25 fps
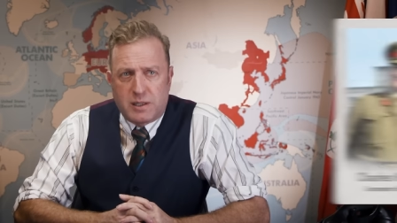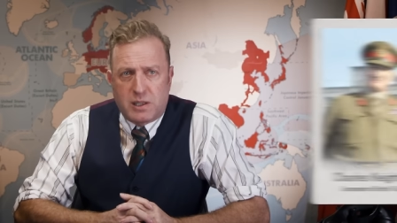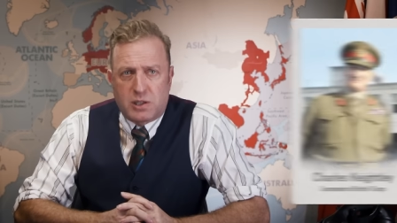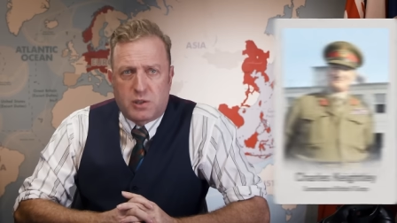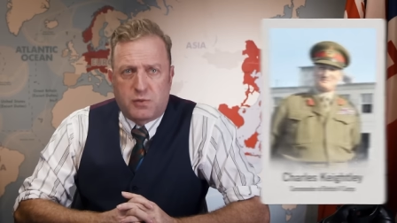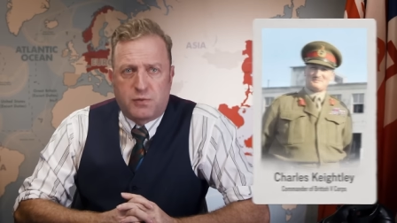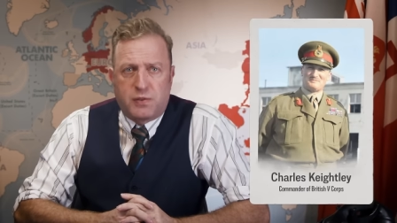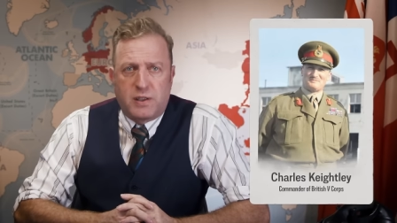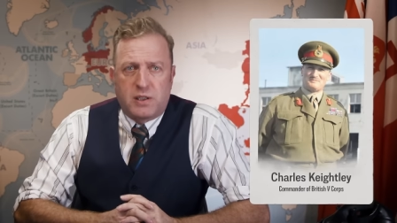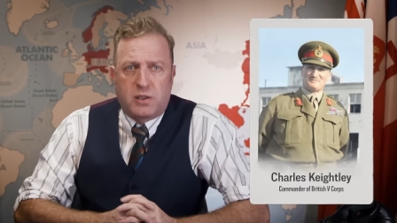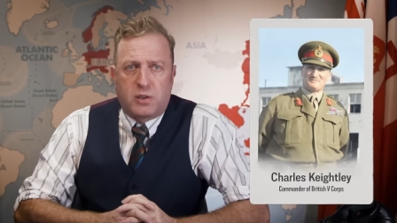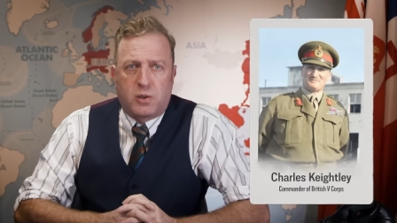
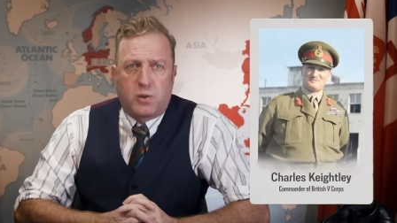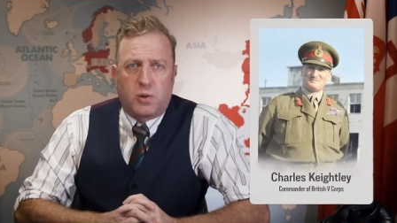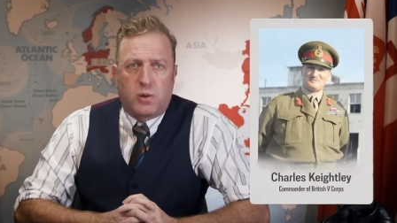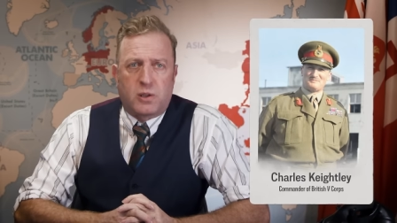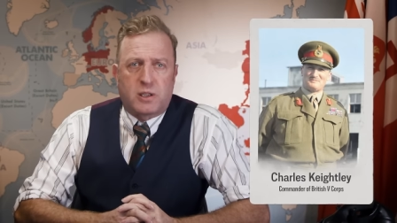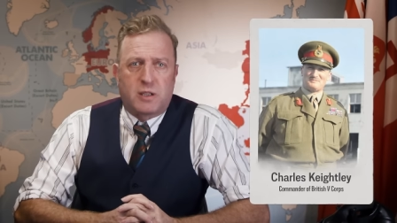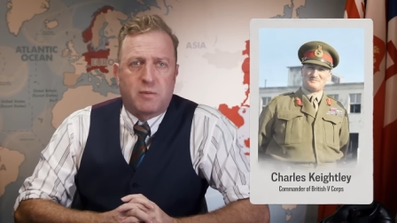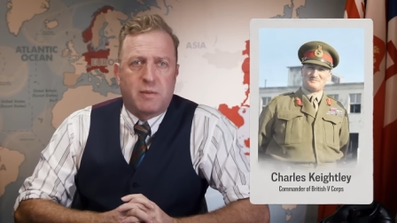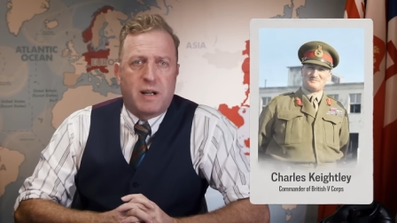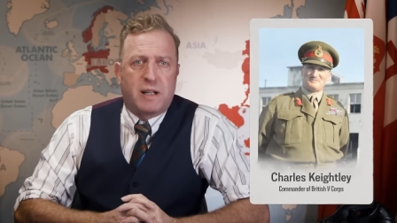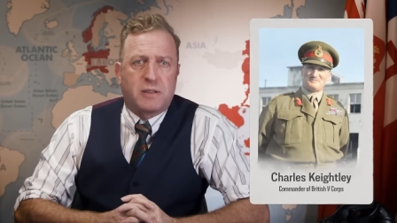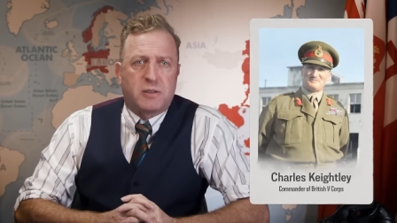British 5th Corps
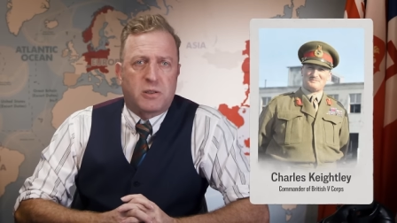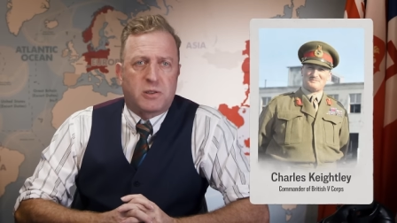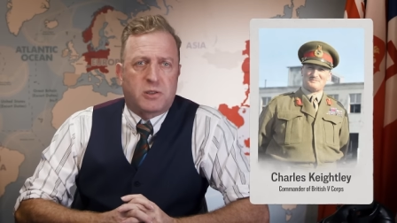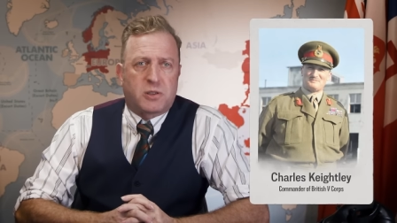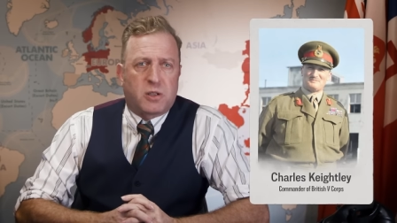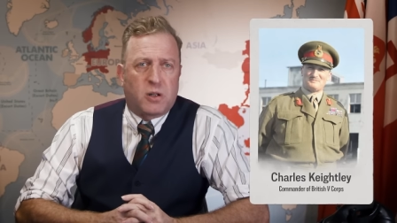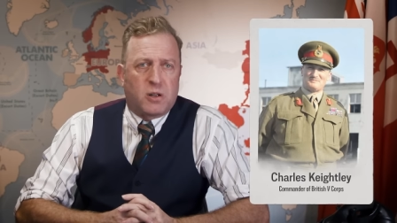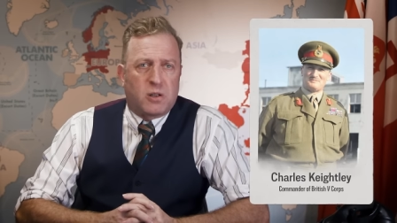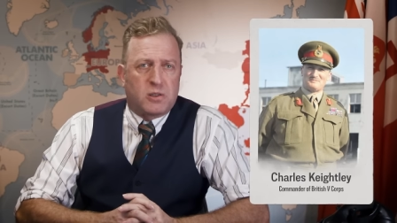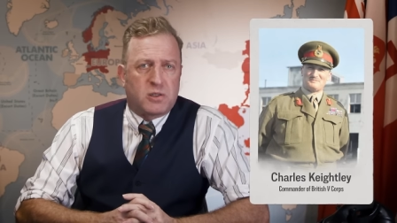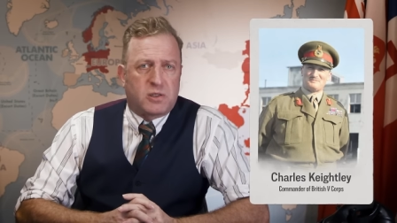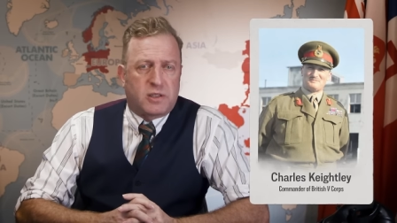Commander
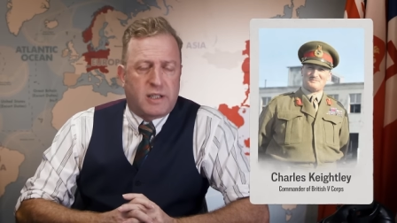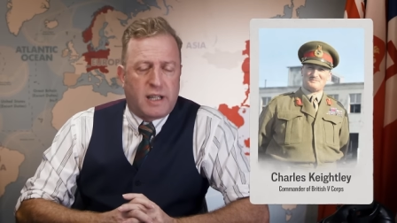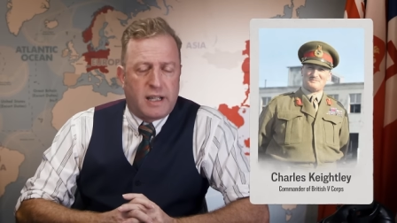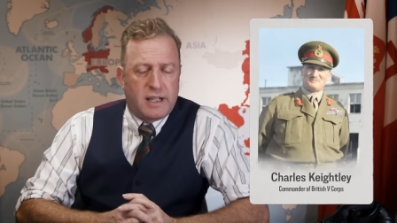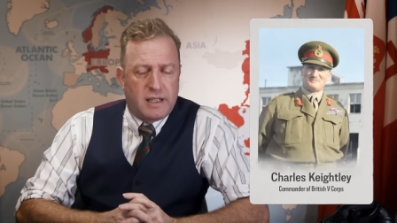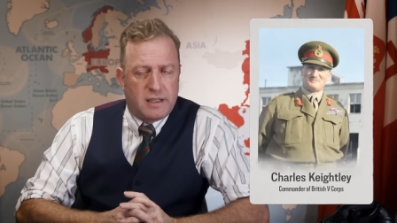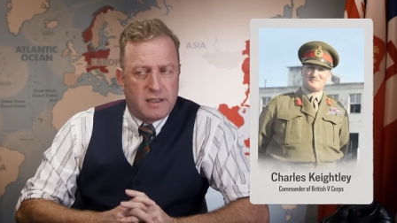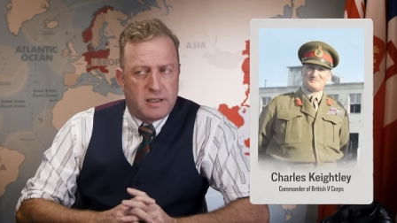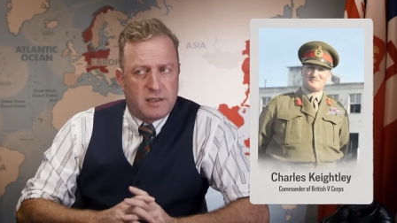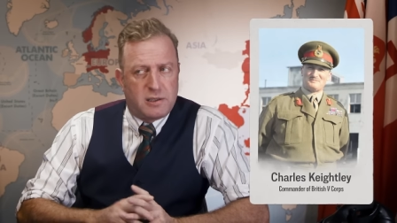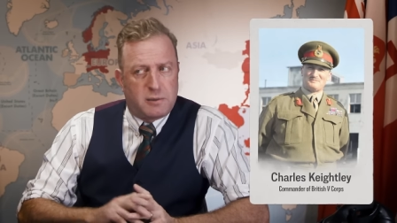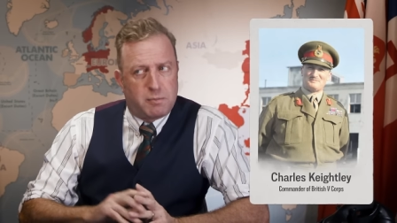Charles
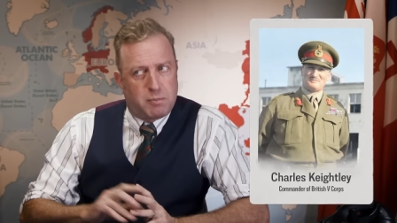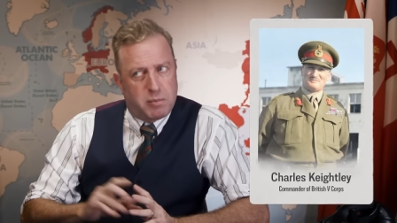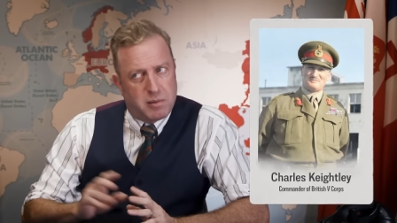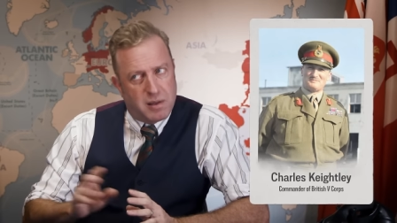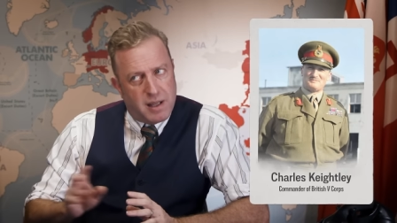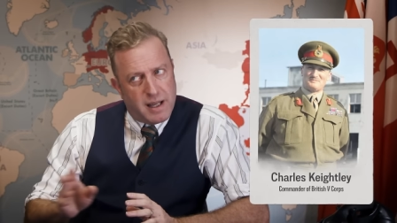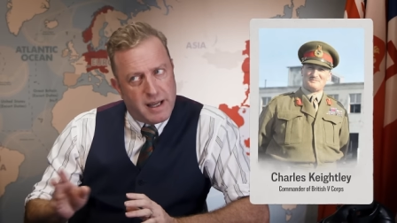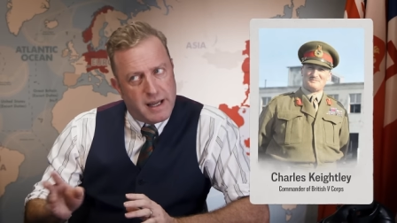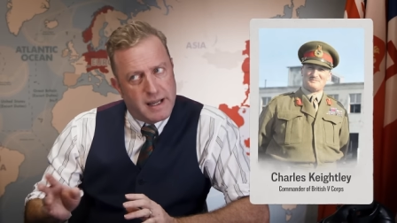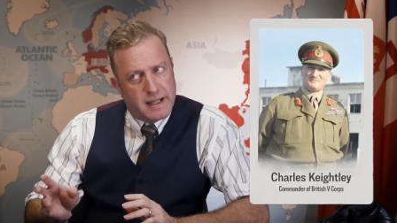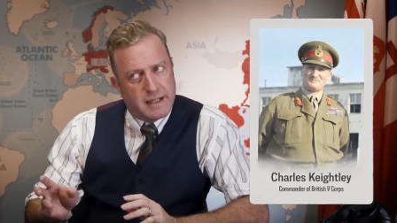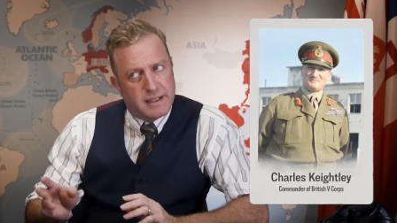Cately's
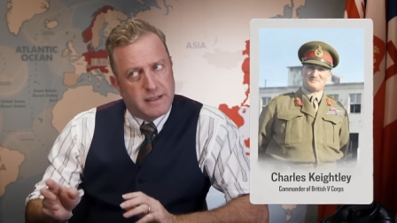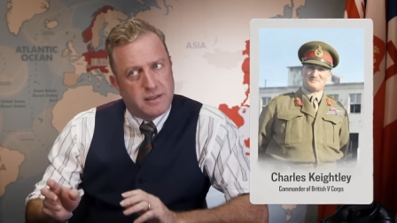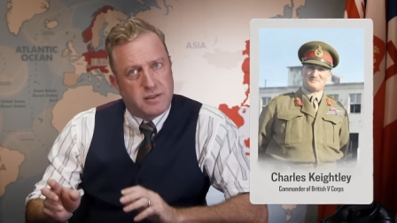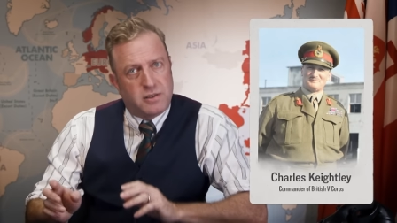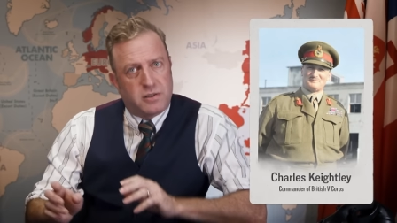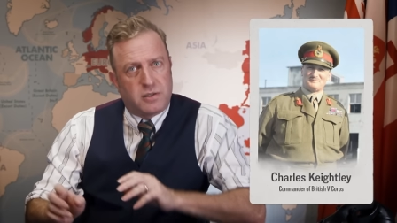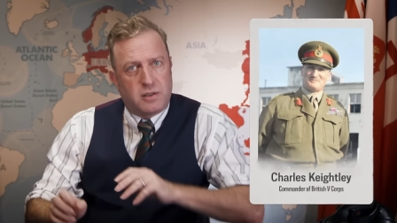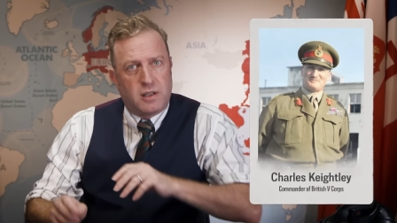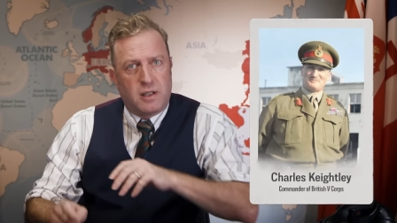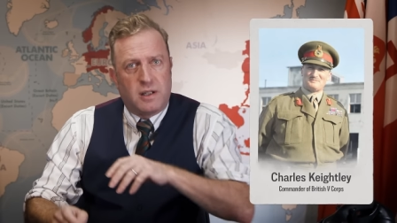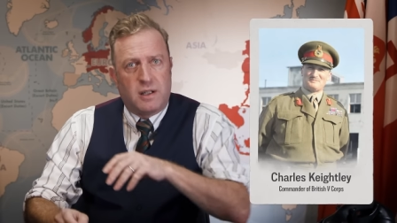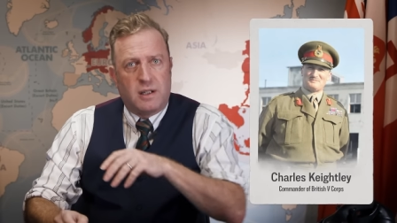
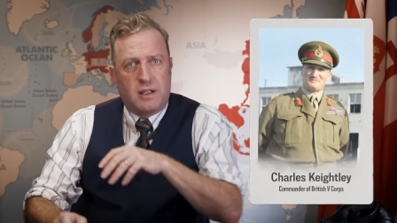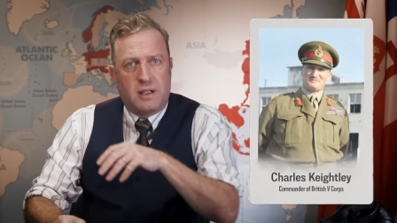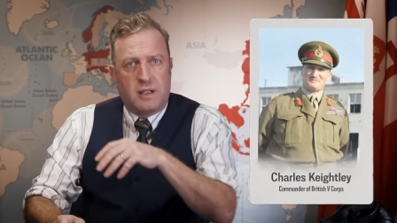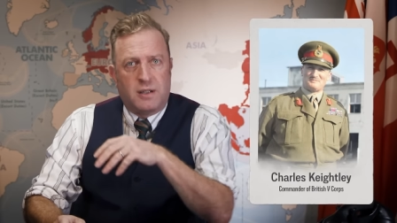plans